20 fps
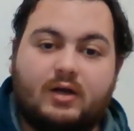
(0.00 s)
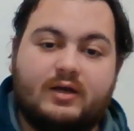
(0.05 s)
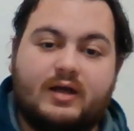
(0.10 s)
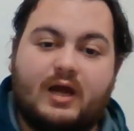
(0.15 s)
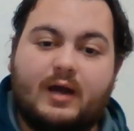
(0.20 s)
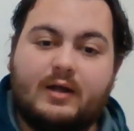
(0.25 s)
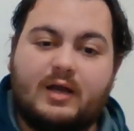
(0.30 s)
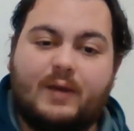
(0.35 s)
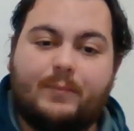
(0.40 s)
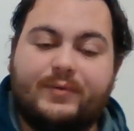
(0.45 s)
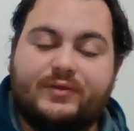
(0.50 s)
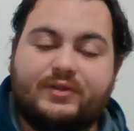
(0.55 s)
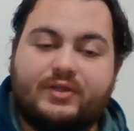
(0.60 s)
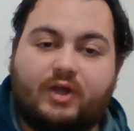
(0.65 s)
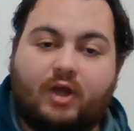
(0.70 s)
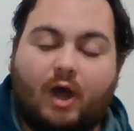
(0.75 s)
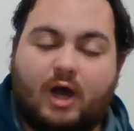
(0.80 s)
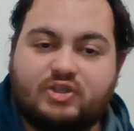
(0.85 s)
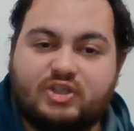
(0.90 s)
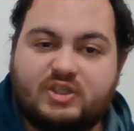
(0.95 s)
up in the
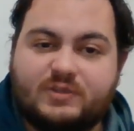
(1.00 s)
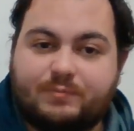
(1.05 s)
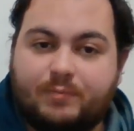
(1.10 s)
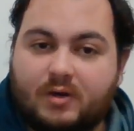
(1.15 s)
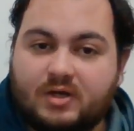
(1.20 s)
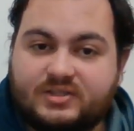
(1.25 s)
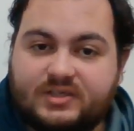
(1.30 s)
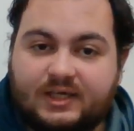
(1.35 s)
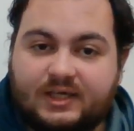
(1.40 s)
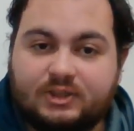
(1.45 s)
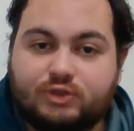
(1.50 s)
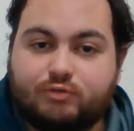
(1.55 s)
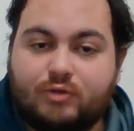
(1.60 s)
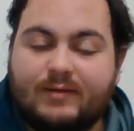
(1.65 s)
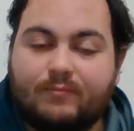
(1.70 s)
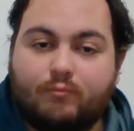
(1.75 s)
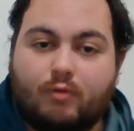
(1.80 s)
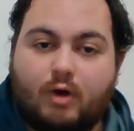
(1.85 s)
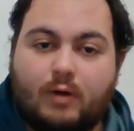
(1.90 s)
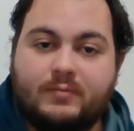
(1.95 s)
coach's box there,
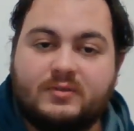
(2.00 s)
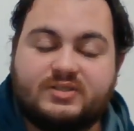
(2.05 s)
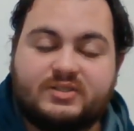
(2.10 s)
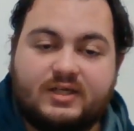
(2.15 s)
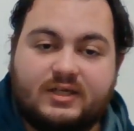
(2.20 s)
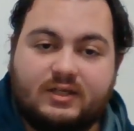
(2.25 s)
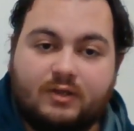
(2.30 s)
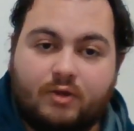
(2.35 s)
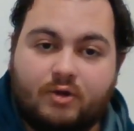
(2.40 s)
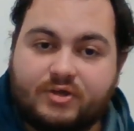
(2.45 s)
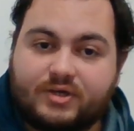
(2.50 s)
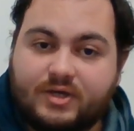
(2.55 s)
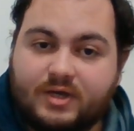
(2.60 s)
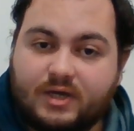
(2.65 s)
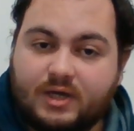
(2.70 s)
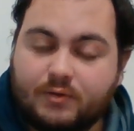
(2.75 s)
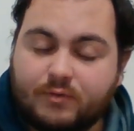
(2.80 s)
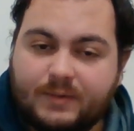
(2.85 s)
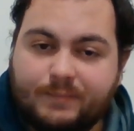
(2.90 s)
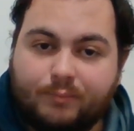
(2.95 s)
Trent Robinson, Luke
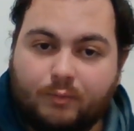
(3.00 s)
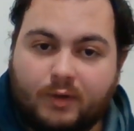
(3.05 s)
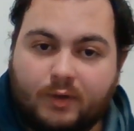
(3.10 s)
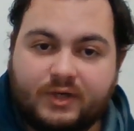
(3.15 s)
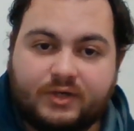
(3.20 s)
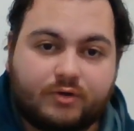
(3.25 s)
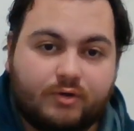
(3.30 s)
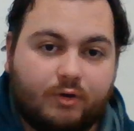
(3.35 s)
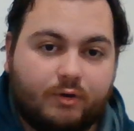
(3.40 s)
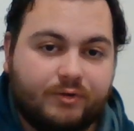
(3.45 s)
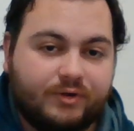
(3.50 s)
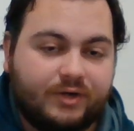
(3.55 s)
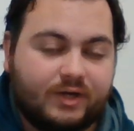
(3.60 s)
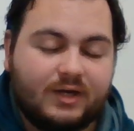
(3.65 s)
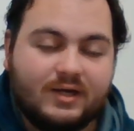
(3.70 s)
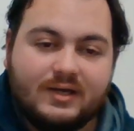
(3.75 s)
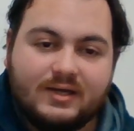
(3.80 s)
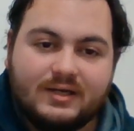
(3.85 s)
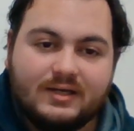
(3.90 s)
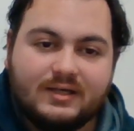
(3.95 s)
Keary, Boyd
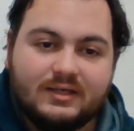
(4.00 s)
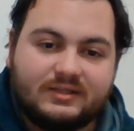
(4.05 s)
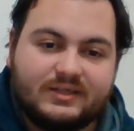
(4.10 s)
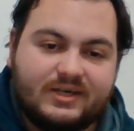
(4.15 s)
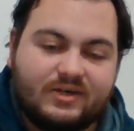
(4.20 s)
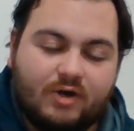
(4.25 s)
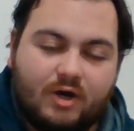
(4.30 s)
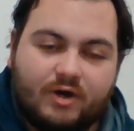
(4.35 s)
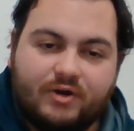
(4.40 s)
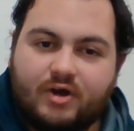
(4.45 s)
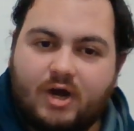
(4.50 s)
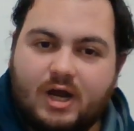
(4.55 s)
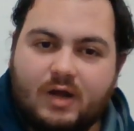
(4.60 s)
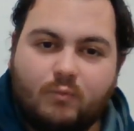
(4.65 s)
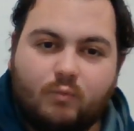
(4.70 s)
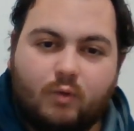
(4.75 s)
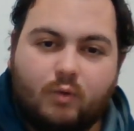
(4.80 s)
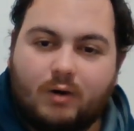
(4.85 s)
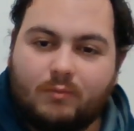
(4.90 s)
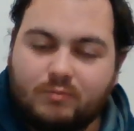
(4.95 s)
Corner, did not know
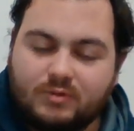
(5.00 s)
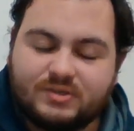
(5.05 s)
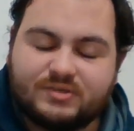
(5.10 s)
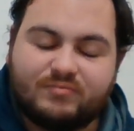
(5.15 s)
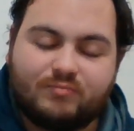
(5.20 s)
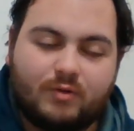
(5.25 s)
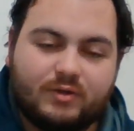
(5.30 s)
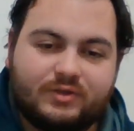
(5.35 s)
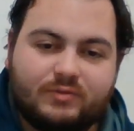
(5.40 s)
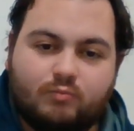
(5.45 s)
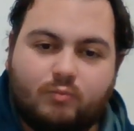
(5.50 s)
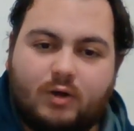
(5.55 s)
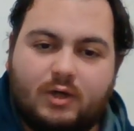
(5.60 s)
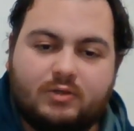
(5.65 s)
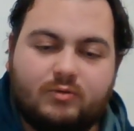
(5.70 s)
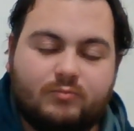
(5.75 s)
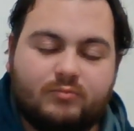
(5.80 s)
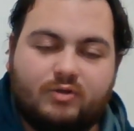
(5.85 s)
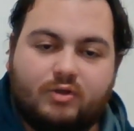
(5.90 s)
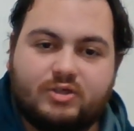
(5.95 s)

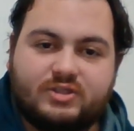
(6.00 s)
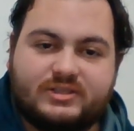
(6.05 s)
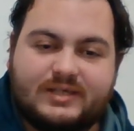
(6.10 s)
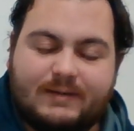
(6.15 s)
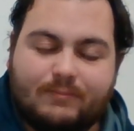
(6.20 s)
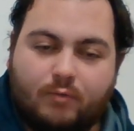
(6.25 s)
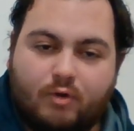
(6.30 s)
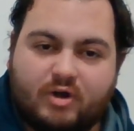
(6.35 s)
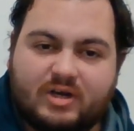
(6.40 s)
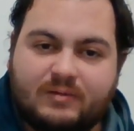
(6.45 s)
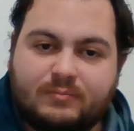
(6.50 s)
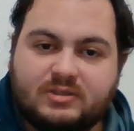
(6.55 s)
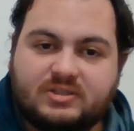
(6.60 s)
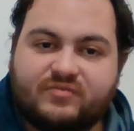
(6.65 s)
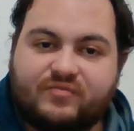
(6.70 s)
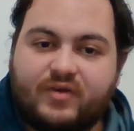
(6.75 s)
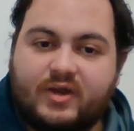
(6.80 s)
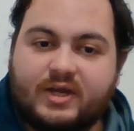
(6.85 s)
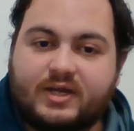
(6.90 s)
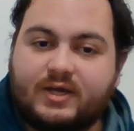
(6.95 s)
what Sam Walker was
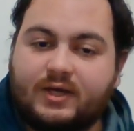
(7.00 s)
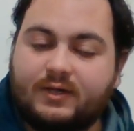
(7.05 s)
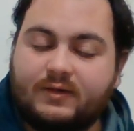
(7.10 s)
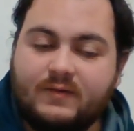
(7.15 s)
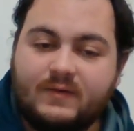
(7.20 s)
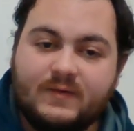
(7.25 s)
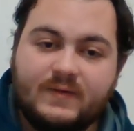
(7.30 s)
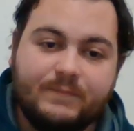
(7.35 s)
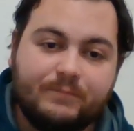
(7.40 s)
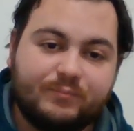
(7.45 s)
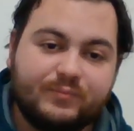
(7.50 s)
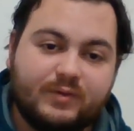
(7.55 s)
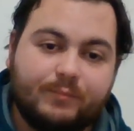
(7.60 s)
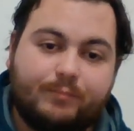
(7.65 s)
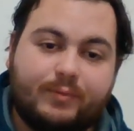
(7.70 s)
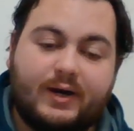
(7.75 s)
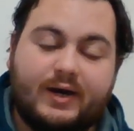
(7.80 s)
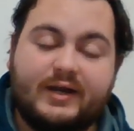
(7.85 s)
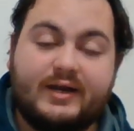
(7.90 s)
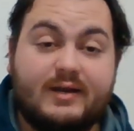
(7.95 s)
thinking,
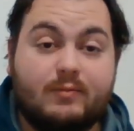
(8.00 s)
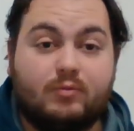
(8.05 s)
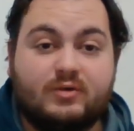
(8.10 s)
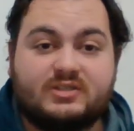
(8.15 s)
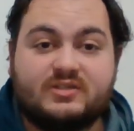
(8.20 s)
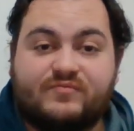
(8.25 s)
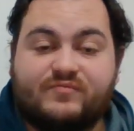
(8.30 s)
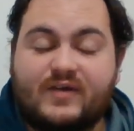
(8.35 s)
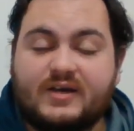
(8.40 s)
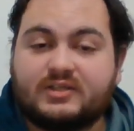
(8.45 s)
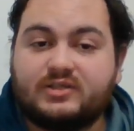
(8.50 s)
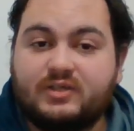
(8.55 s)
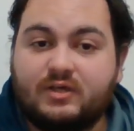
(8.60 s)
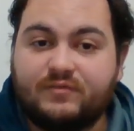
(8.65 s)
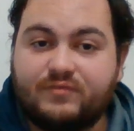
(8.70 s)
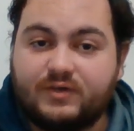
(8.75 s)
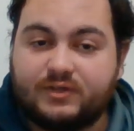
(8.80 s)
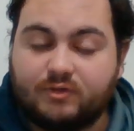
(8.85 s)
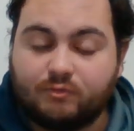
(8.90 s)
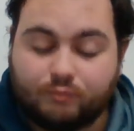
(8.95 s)
but it was
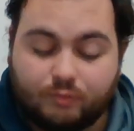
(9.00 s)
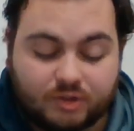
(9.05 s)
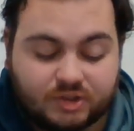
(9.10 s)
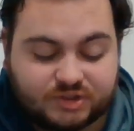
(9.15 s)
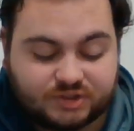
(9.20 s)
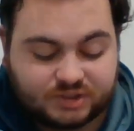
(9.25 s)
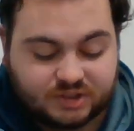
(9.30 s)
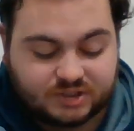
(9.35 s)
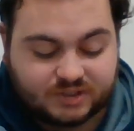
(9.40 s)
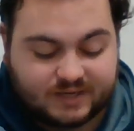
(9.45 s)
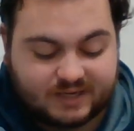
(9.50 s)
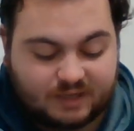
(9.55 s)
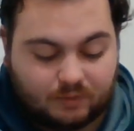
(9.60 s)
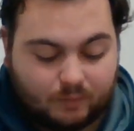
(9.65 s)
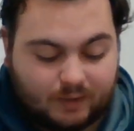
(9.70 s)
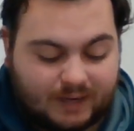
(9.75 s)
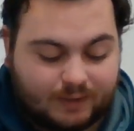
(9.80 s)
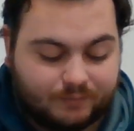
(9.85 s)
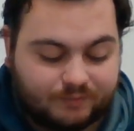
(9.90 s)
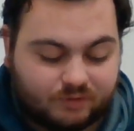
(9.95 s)
effective, and the Roosters get
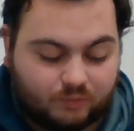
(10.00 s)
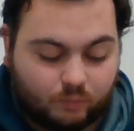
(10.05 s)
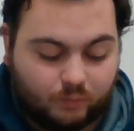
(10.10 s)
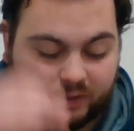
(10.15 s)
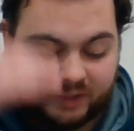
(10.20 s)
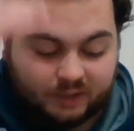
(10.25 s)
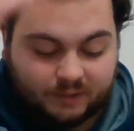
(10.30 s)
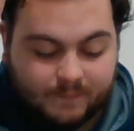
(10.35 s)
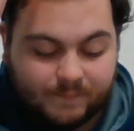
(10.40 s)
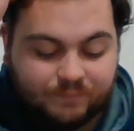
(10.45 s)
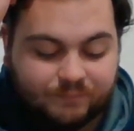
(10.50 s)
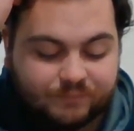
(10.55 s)
away with the win.